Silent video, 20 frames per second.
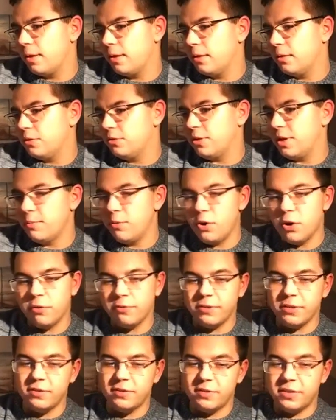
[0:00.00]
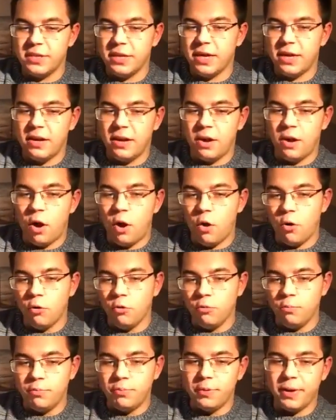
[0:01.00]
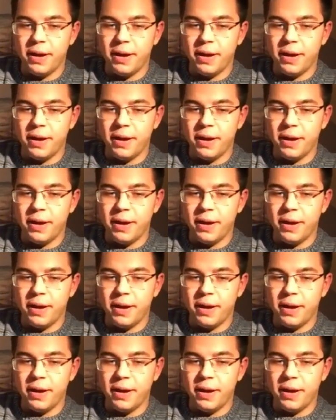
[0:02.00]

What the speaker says: So yeah, more of this here, I hope.